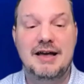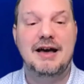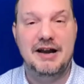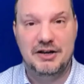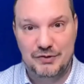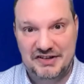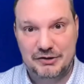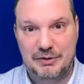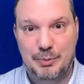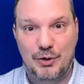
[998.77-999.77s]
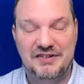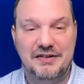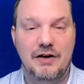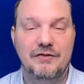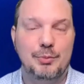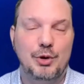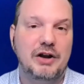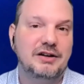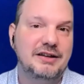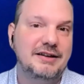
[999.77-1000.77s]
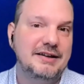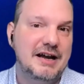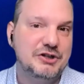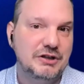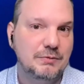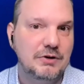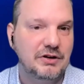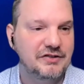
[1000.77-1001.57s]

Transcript: and I do see the reports of the product and it actually works.